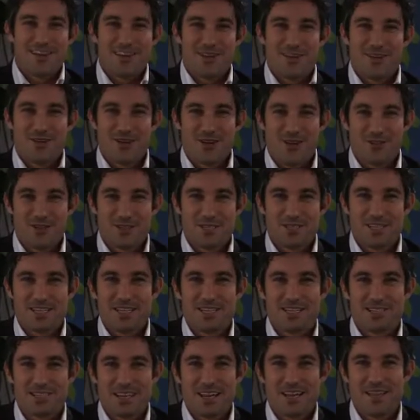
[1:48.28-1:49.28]
you can obviously
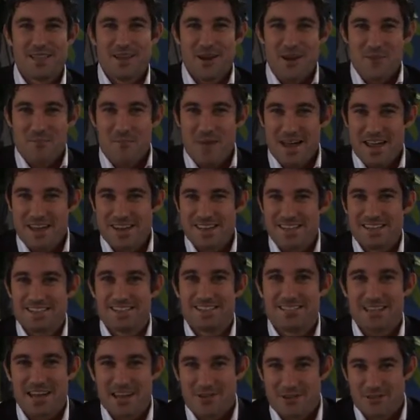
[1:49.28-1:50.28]
see that I made it
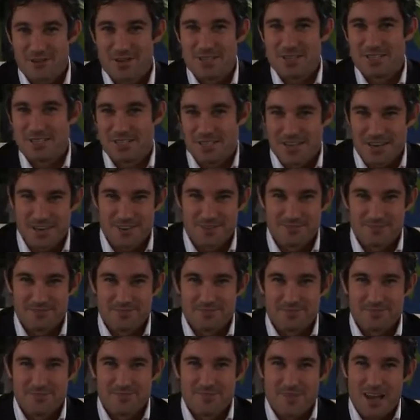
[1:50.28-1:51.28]
safe and sound.
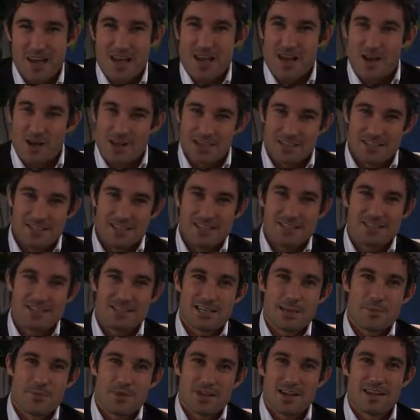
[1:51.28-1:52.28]
I did
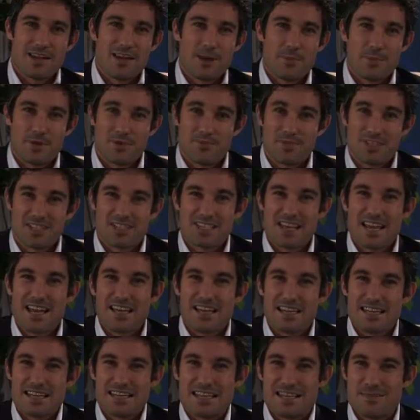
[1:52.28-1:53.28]
slip in a couple of
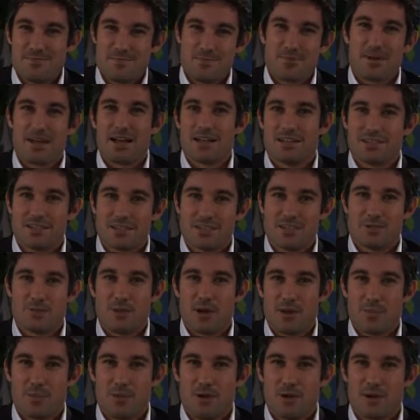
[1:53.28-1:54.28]
saline implants into
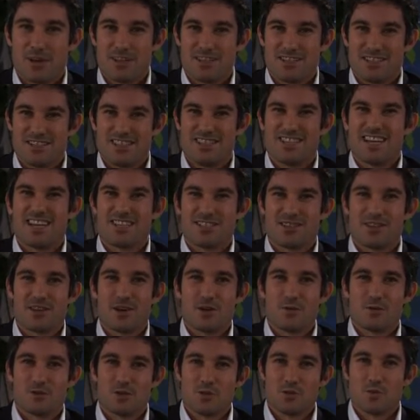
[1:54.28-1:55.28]
my pocket to test
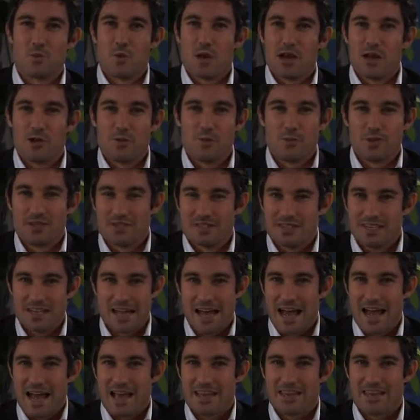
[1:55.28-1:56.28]
those as well, but uh,
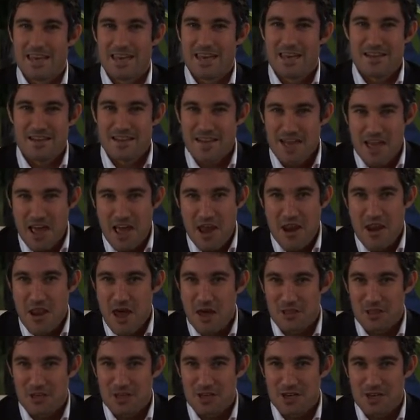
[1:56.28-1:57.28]
again,
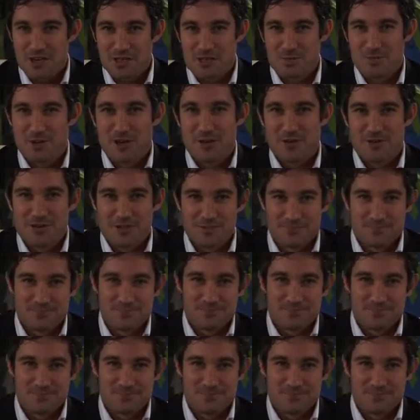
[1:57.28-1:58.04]
nothing exploded.